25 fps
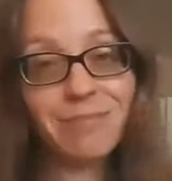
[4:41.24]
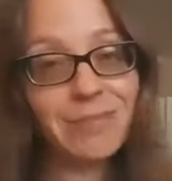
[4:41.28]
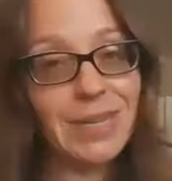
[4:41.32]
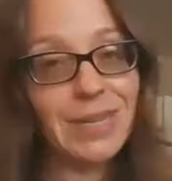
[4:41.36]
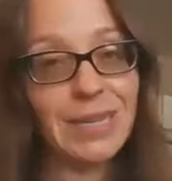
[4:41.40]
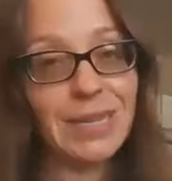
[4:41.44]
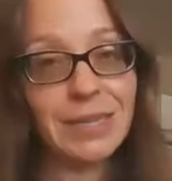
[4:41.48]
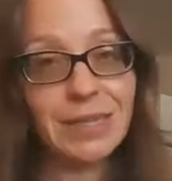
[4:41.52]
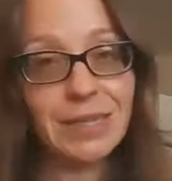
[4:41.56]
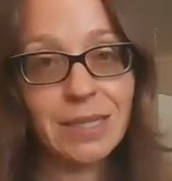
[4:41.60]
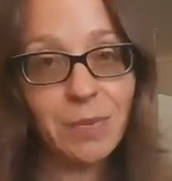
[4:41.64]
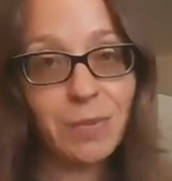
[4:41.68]

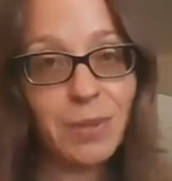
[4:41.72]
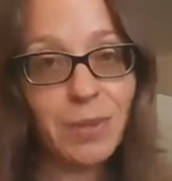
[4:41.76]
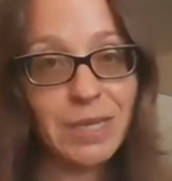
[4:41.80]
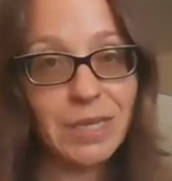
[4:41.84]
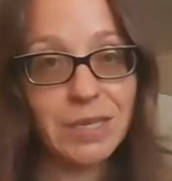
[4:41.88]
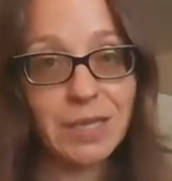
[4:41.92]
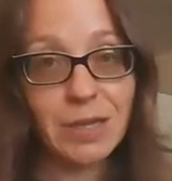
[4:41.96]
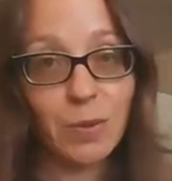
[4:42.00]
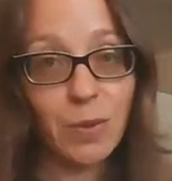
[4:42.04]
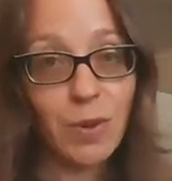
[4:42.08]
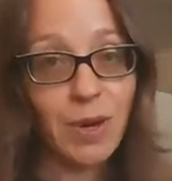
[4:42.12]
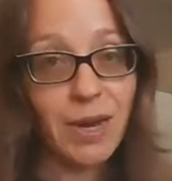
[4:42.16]
Easy
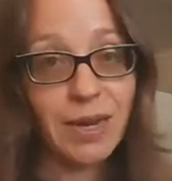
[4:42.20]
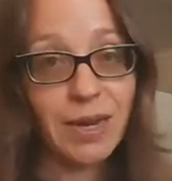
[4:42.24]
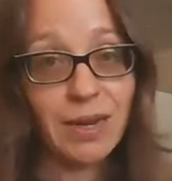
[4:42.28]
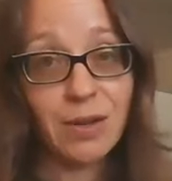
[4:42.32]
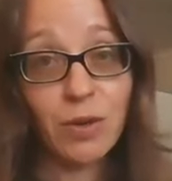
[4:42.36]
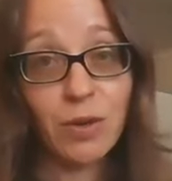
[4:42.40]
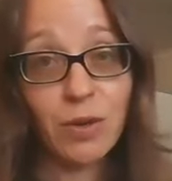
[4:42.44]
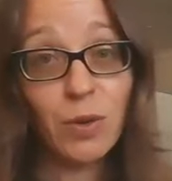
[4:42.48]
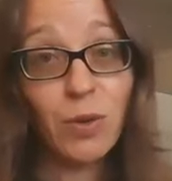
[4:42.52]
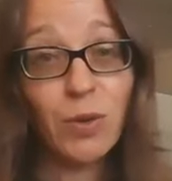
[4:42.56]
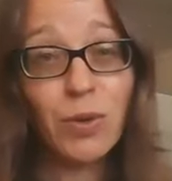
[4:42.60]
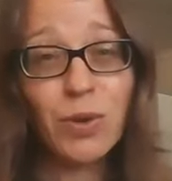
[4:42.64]
peasy, right?
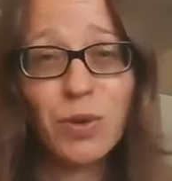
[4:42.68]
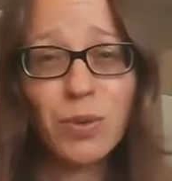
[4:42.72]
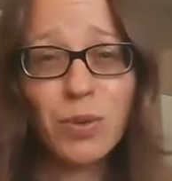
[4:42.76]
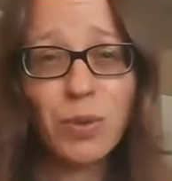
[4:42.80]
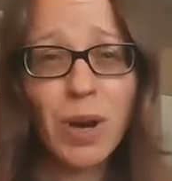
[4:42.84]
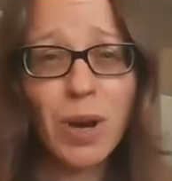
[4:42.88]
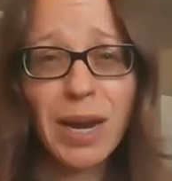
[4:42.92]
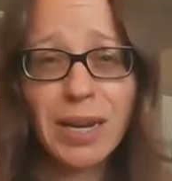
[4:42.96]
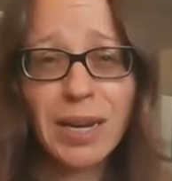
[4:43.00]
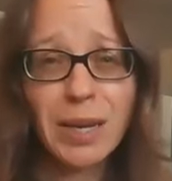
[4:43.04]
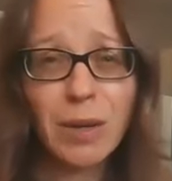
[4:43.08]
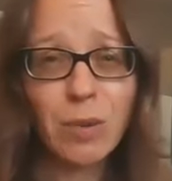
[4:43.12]
Who knew
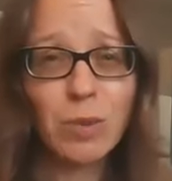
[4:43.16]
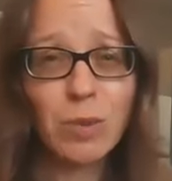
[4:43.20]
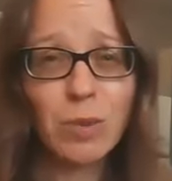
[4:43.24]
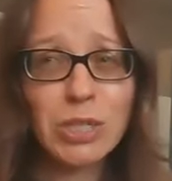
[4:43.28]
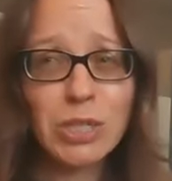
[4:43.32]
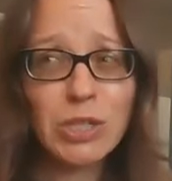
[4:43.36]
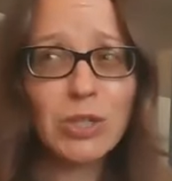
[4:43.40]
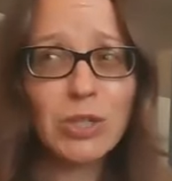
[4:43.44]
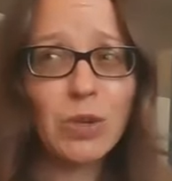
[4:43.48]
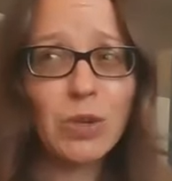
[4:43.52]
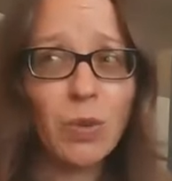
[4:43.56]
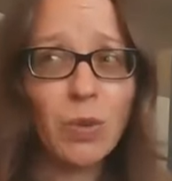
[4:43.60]
writing was
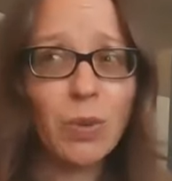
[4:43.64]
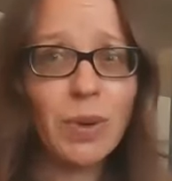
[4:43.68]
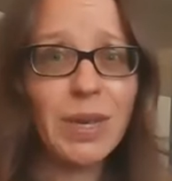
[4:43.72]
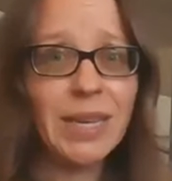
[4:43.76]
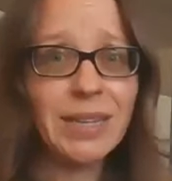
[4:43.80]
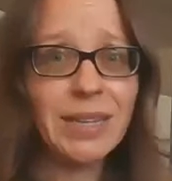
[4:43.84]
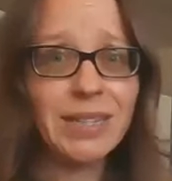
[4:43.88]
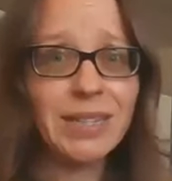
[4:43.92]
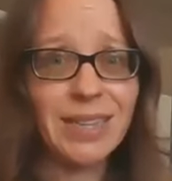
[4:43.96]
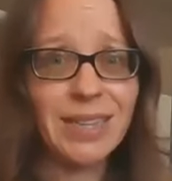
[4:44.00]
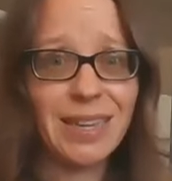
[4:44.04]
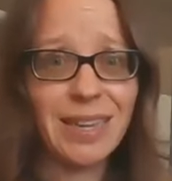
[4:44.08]
so
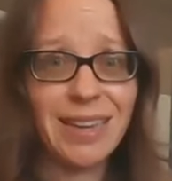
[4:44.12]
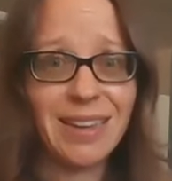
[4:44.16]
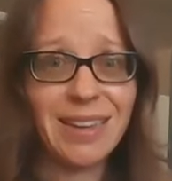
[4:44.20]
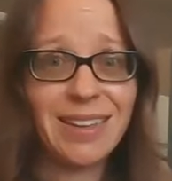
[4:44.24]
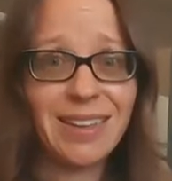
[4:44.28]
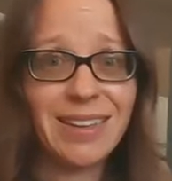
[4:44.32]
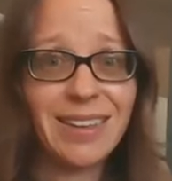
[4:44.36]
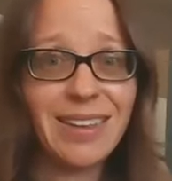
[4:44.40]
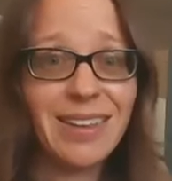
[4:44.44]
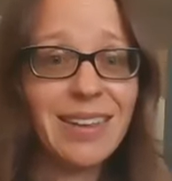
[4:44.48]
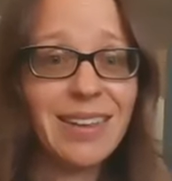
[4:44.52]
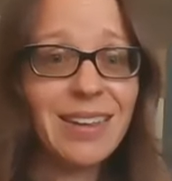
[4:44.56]
easy?
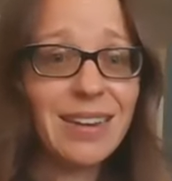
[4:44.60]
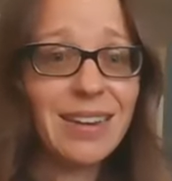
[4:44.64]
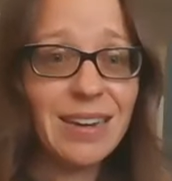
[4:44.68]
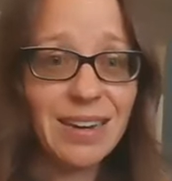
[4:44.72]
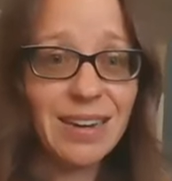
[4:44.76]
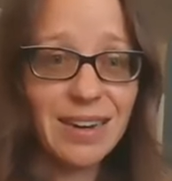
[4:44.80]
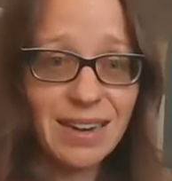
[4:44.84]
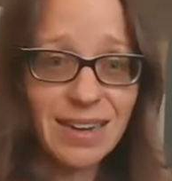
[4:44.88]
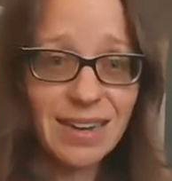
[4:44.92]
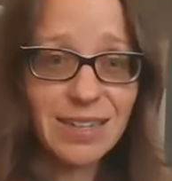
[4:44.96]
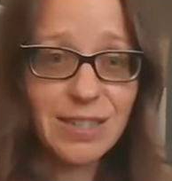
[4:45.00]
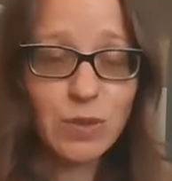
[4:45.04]

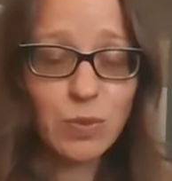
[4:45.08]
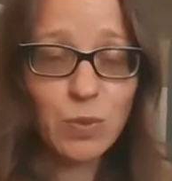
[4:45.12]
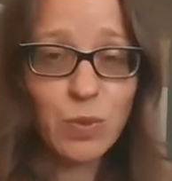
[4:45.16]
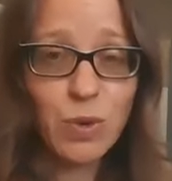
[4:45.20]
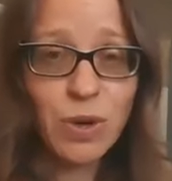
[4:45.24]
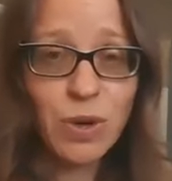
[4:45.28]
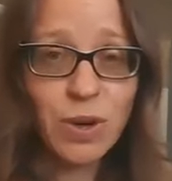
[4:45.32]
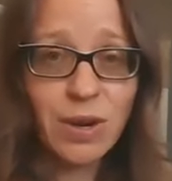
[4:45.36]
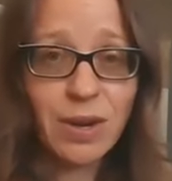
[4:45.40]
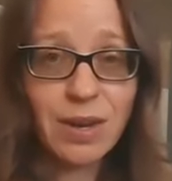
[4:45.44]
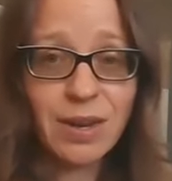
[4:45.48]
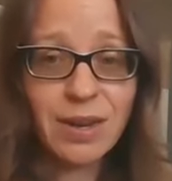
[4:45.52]
Nice
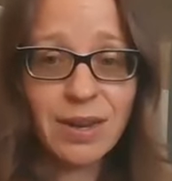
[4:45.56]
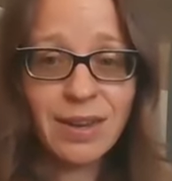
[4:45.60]
work.